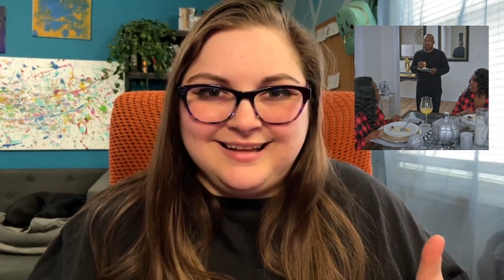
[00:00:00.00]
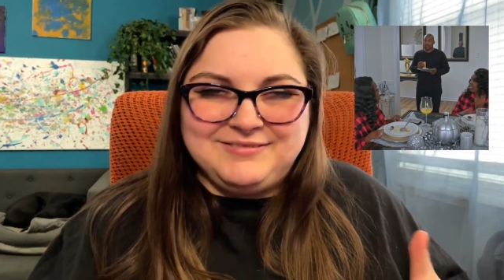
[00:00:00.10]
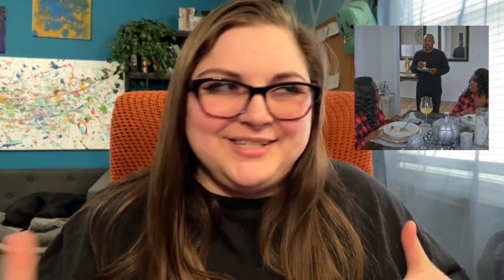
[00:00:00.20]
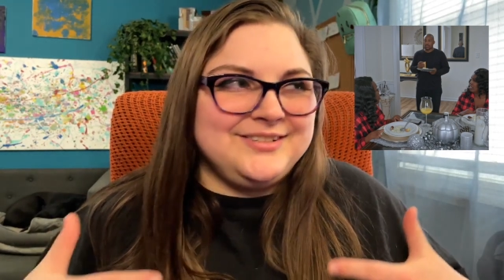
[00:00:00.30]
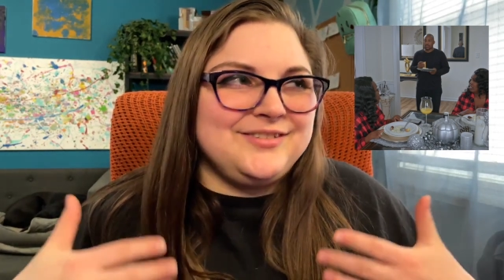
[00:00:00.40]

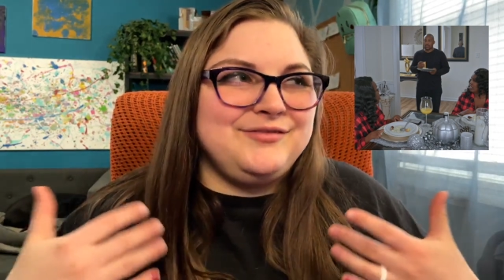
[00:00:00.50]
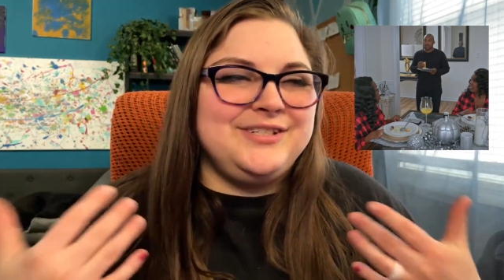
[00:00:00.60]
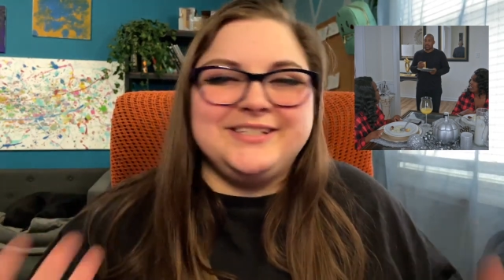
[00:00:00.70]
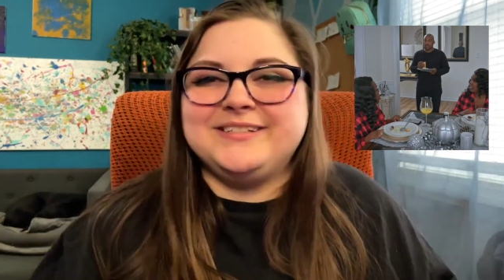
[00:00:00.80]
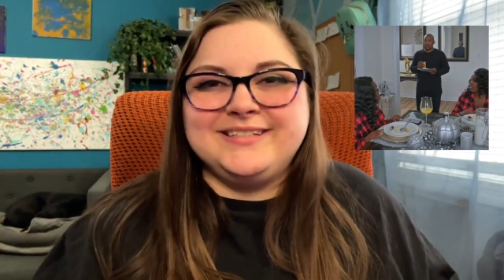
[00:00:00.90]
because of
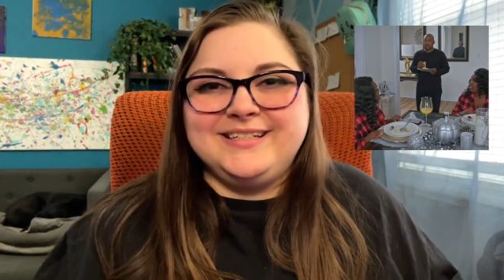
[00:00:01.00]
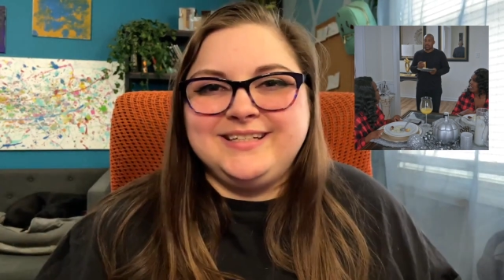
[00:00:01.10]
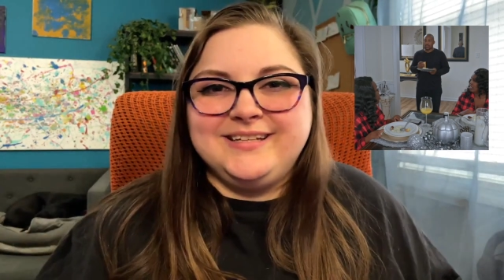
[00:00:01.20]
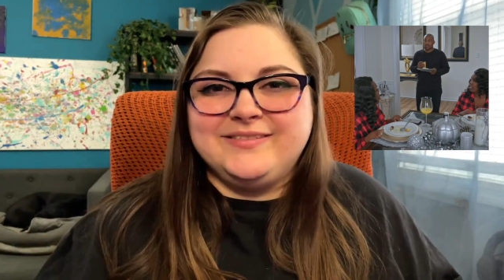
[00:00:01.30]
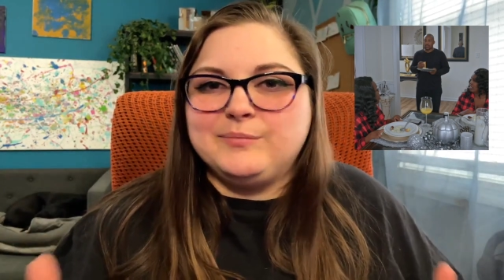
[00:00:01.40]

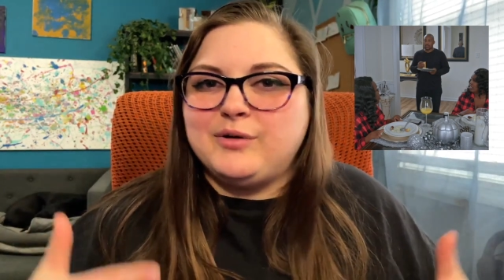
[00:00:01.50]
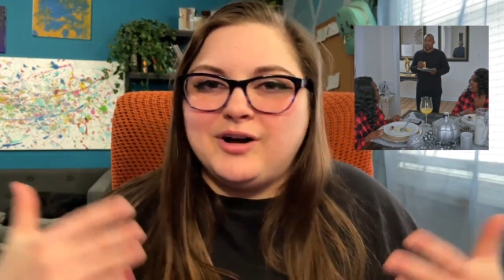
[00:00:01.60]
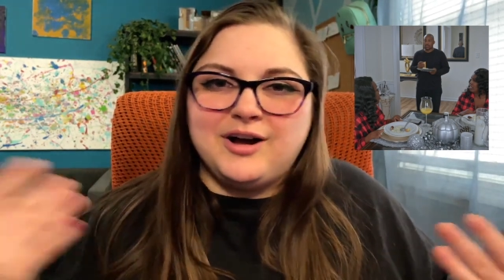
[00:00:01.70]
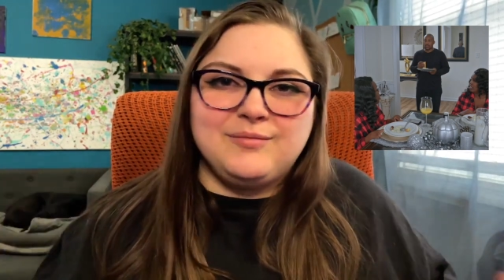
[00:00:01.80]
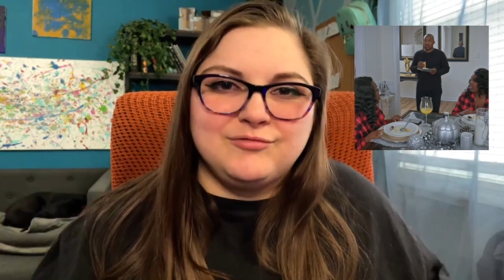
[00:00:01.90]
Disney, the
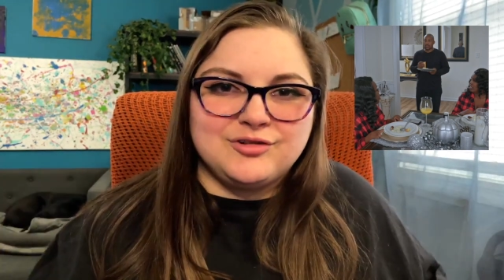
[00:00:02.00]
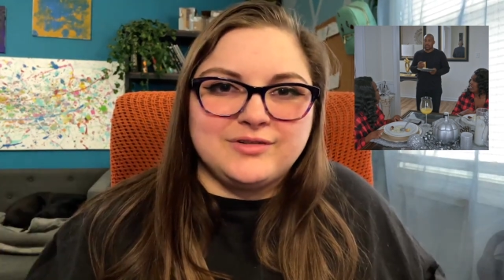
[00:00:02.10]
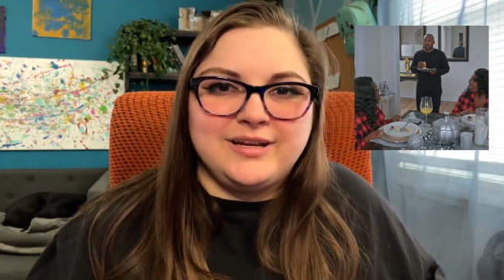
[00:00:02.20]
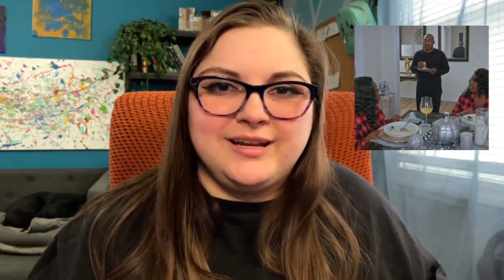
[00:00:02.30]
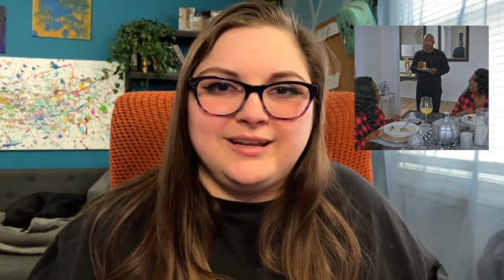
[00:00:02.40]
palm
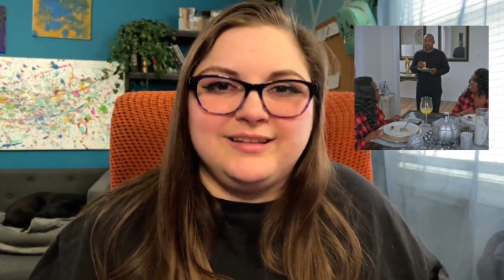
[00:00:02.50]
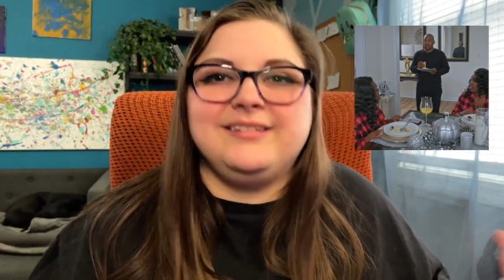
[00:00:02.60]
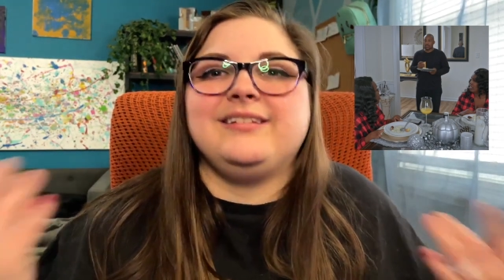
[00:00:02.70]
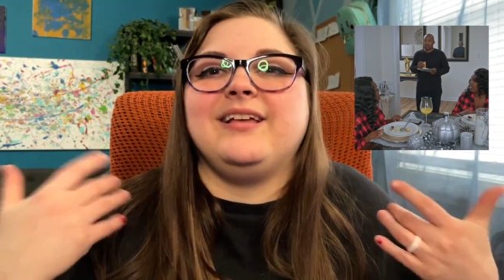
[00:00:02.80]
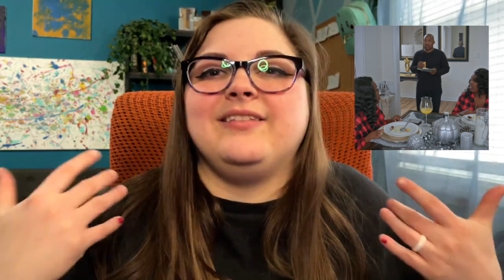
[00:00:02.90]

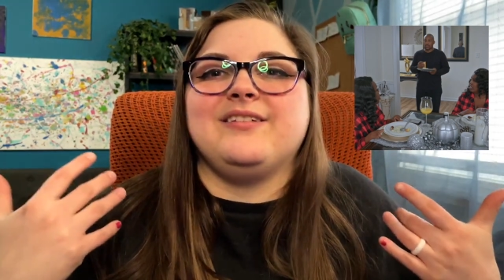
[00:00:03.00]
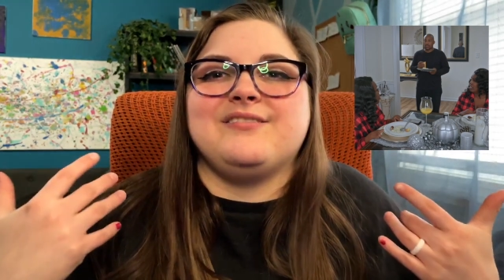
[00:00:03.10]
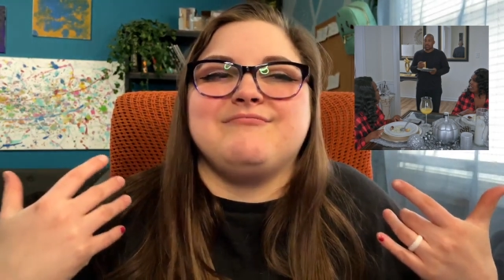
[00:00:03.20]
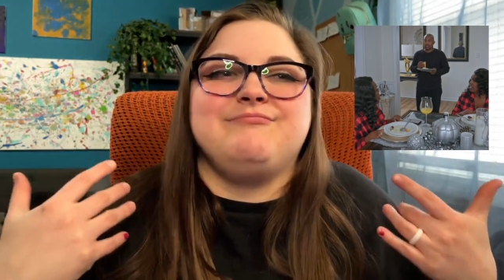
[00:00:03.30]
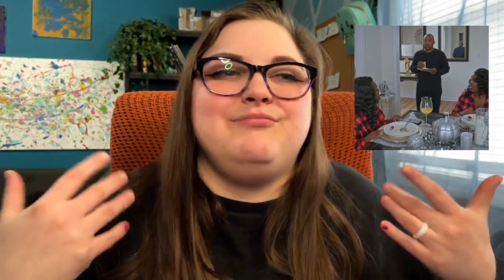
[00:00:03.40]
trees,
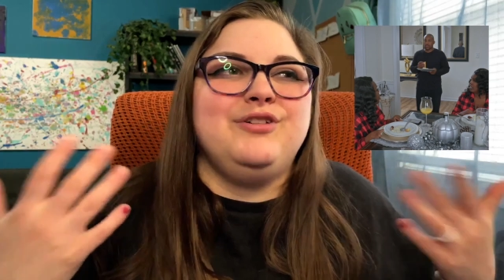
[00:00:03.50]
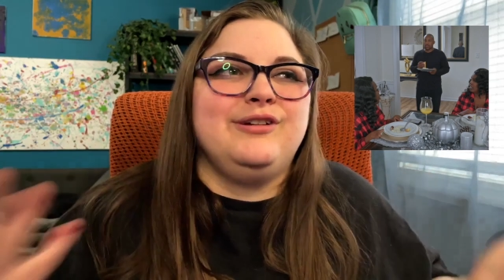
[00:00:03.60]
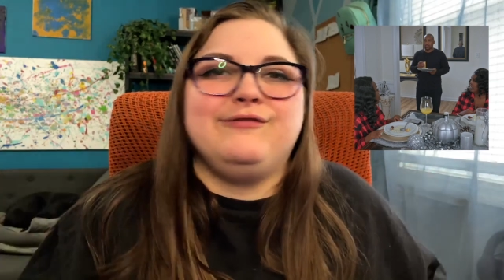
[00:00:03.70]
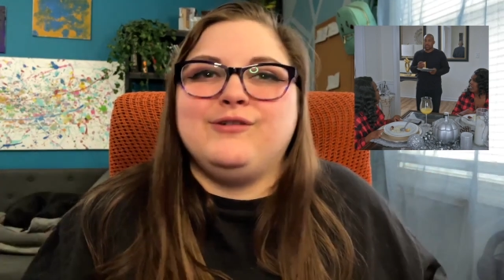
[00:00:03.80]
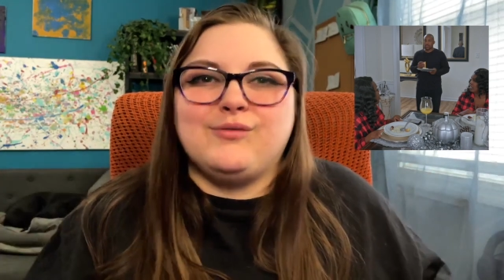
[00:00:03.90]
the
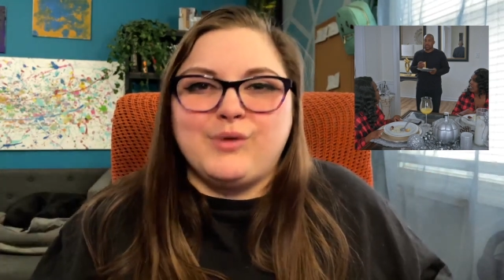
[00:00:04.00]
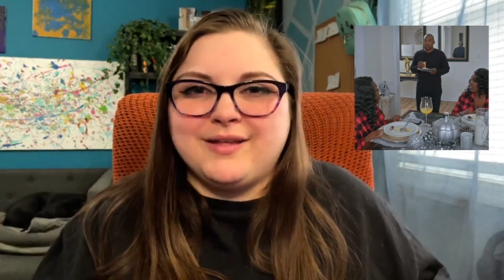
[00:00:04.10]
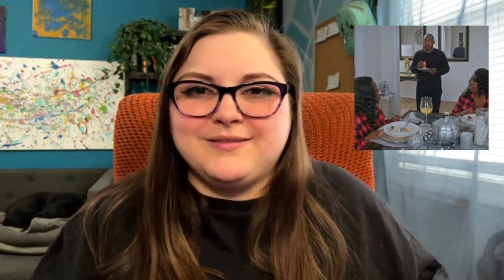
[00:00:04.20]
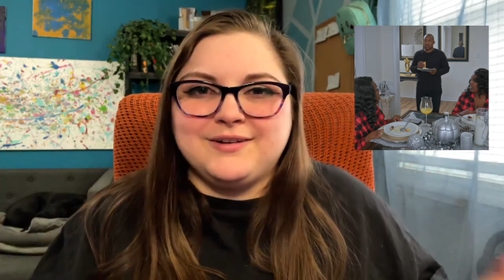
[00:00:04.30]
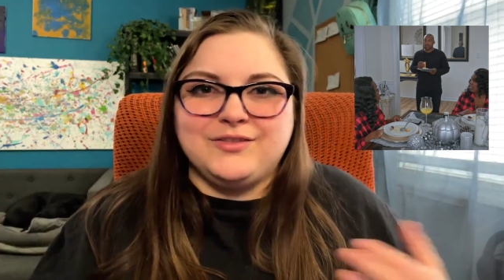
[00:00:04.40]
beautiful
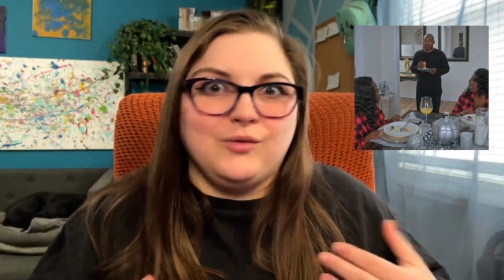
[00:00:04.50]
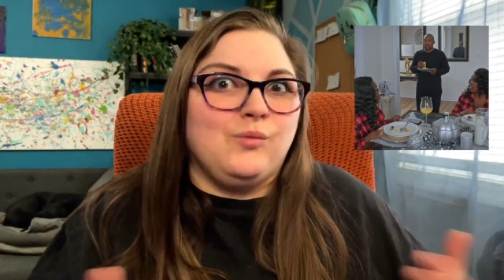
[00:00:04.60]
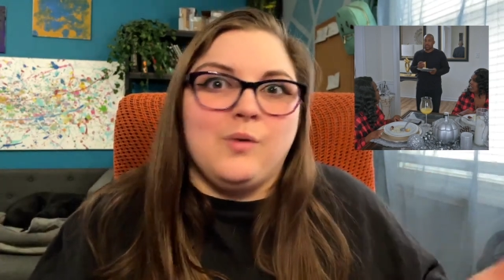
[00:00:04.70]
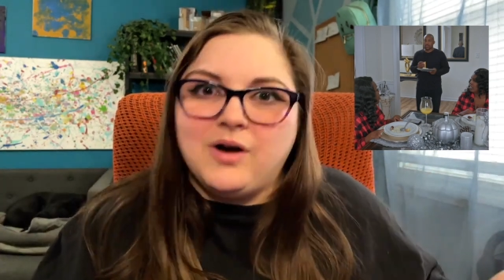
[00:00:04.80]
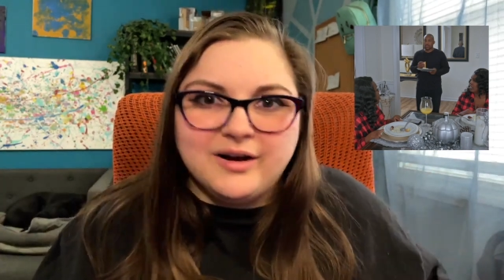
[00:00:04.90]
weather, the
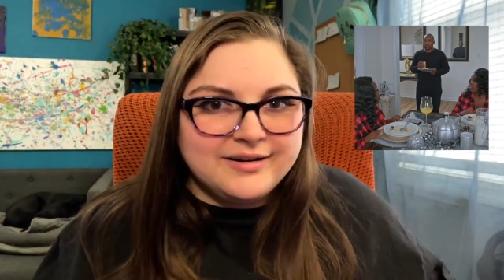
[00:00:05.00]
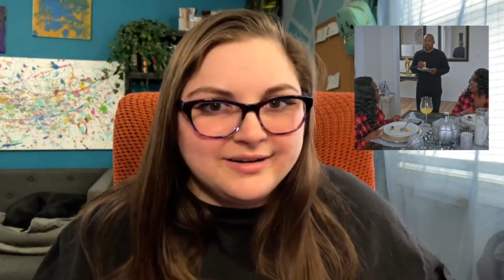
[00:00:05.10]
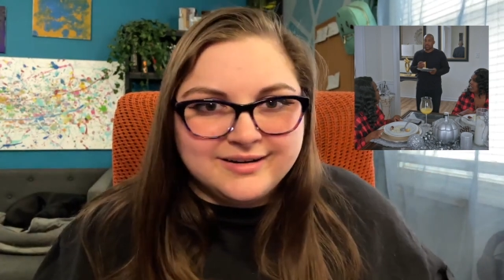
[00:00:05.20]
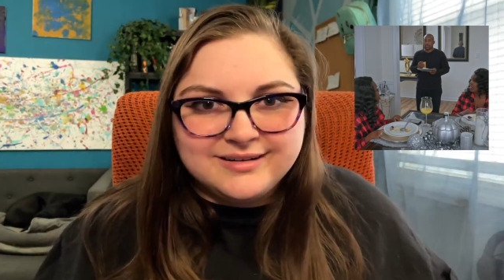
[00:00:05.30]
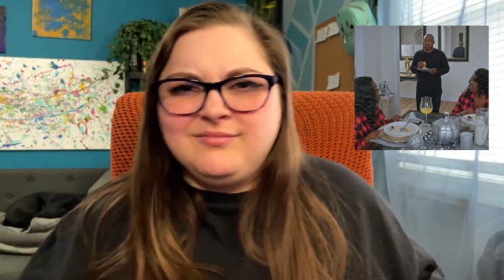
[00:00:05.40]

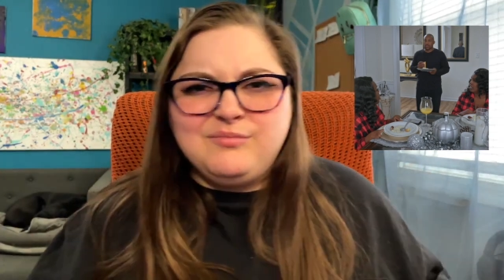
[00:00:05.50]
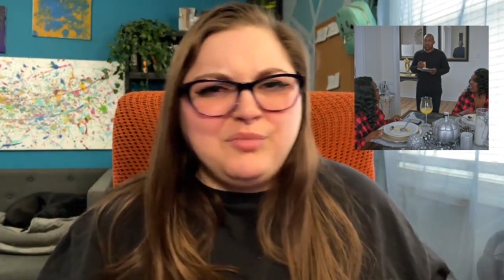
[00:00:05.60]
water.